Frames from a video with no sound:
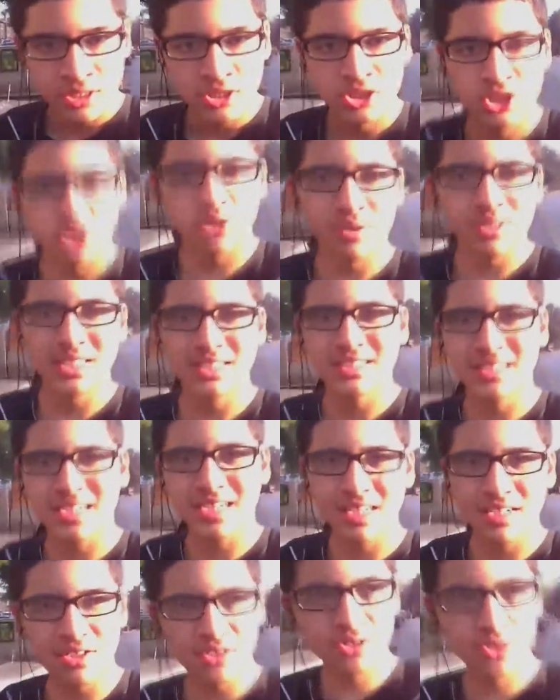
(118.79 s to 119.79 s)
So in the
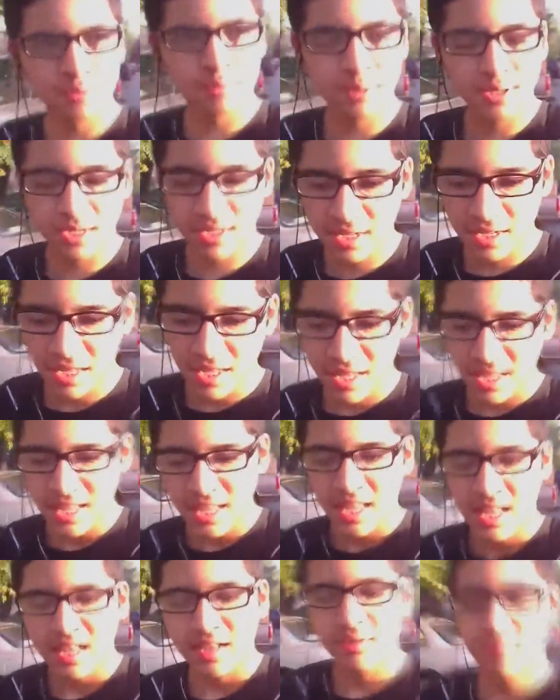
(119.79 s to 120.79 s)
second group,
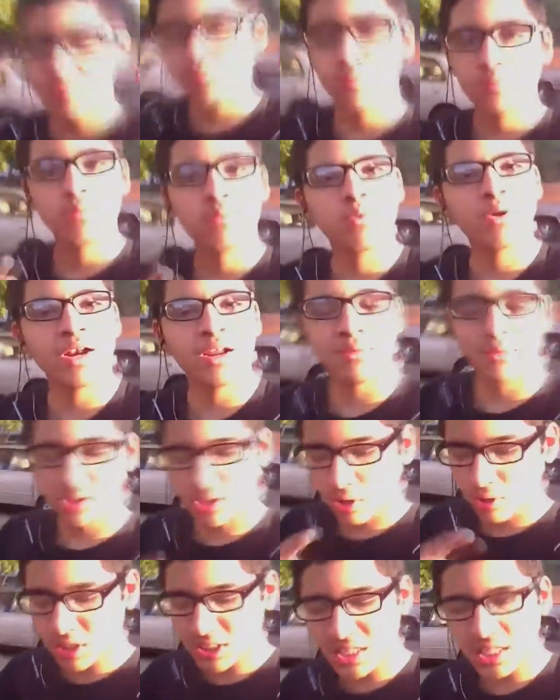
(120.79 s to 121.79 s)
when I was
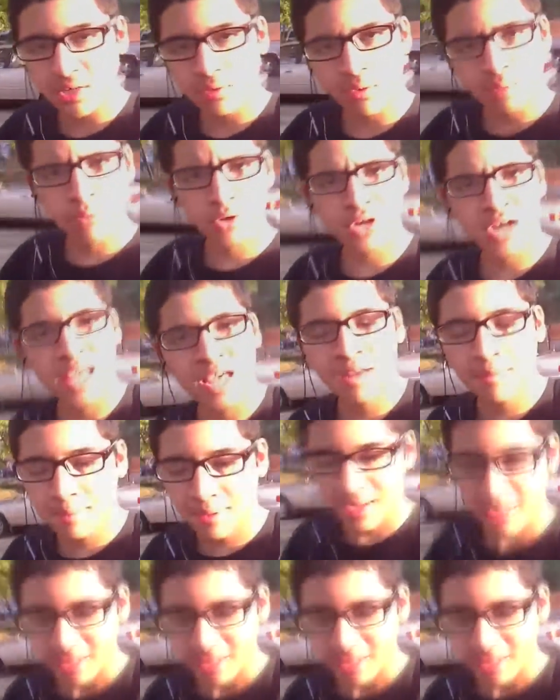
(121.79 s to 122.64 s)
only needed one more lap,